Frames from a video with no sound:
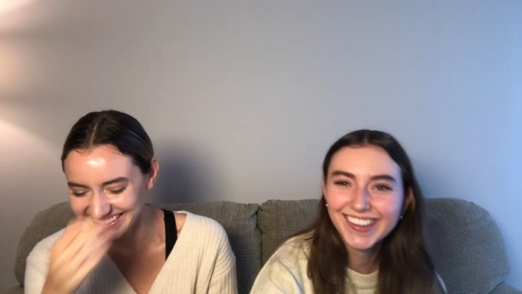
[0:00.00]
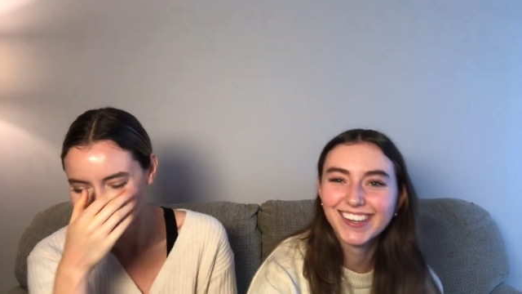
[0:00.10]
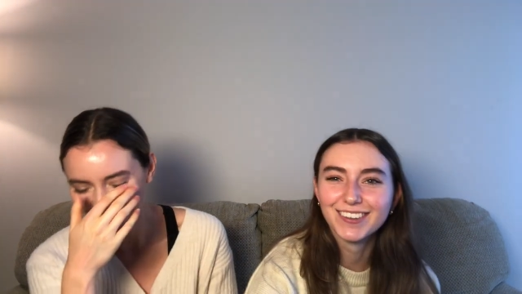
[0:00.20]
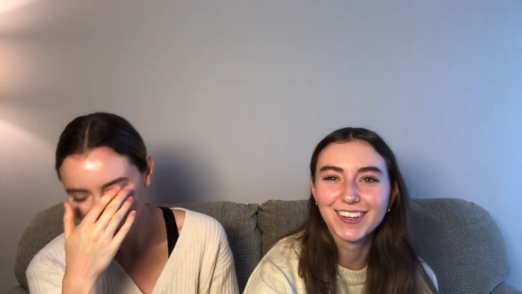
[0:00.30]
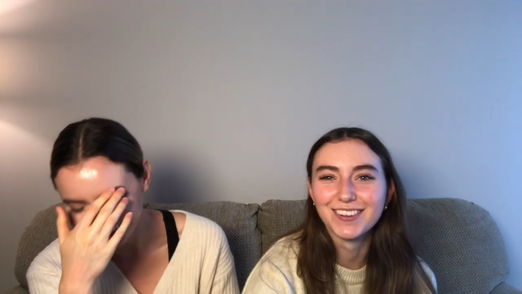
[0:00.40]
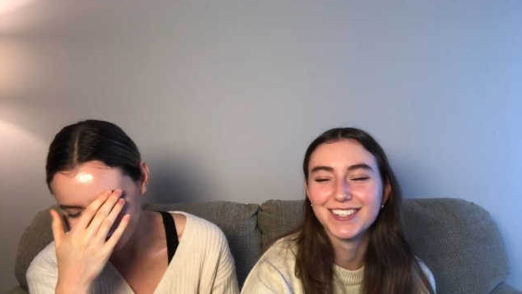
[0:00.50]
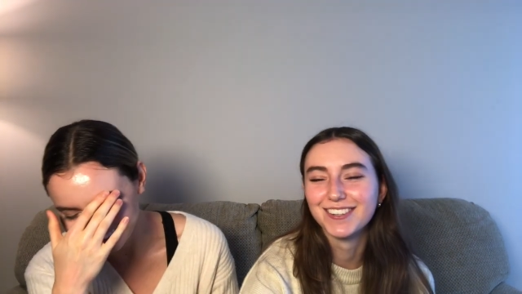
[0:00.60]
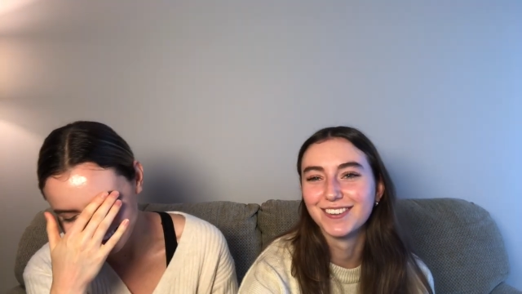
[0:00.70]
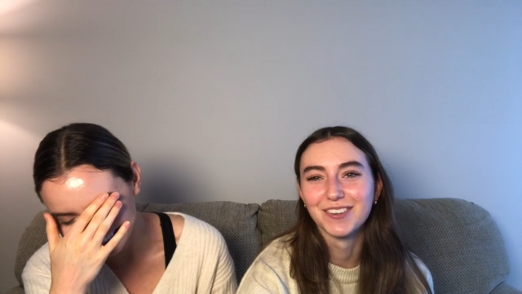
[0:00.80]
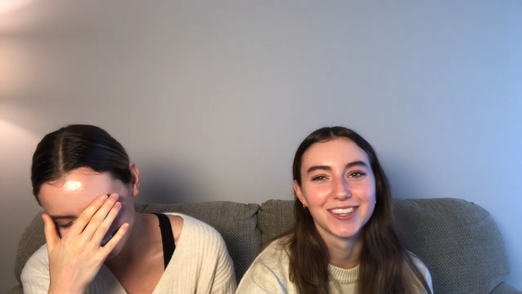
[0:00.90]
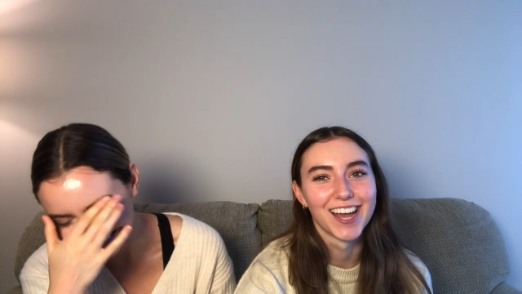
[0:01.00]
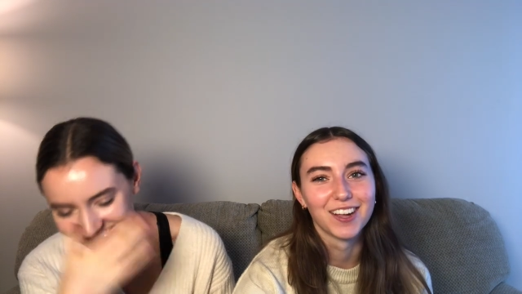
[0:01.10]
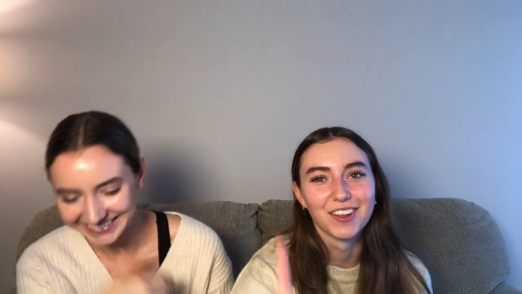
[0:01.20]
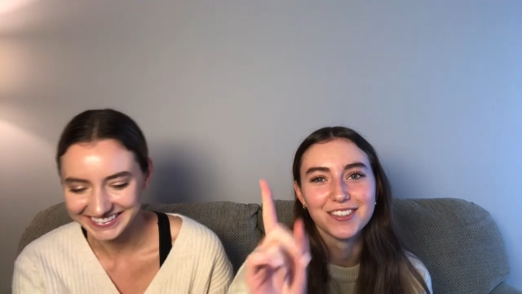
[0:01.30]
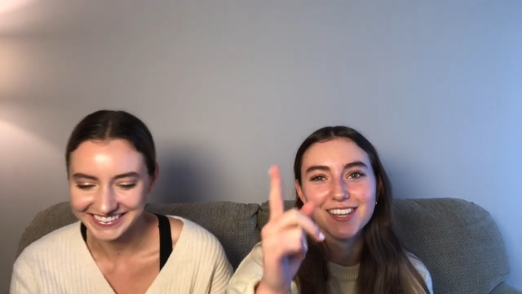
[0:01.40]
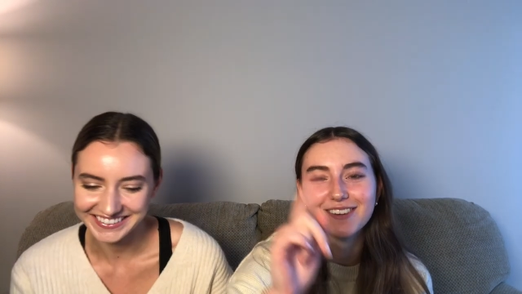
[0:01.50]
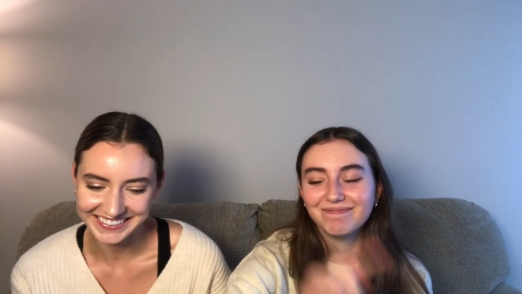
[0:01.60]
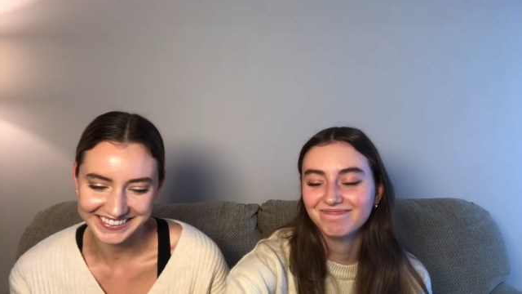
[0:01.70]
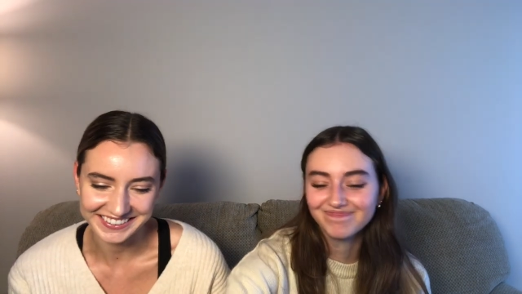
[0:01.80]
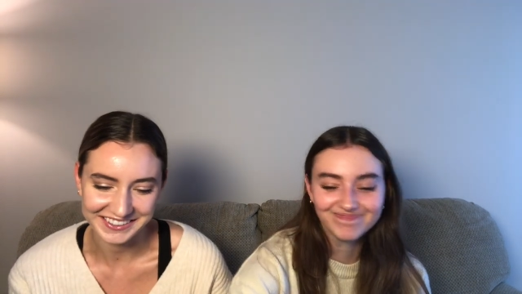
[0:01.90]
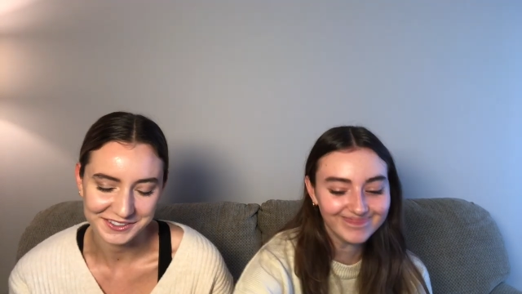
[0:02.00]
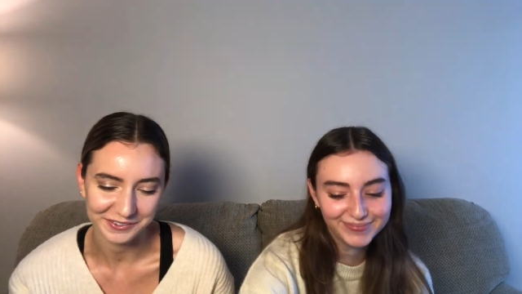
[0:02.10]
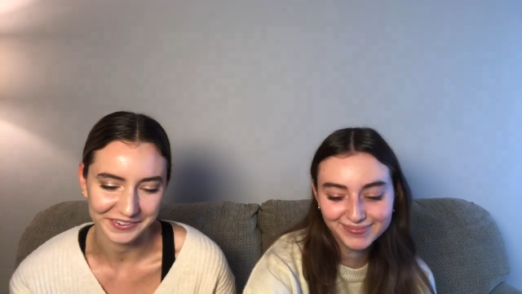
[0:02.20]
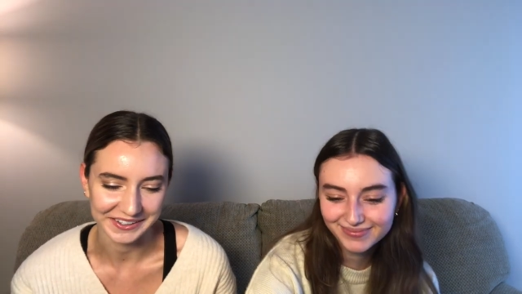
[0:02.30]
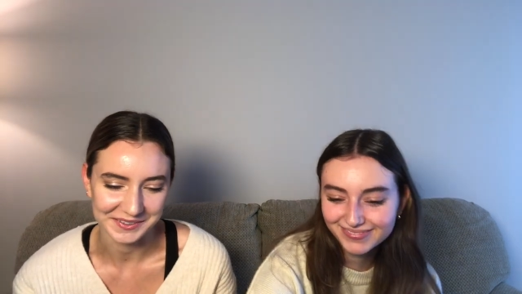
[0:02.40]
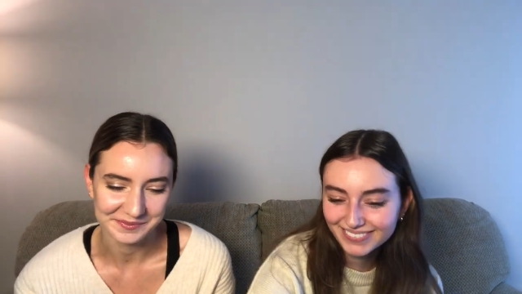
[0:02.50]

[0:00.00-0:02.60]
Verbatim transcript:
Speaker 1: they knew what they was doing with that close up. That's funny.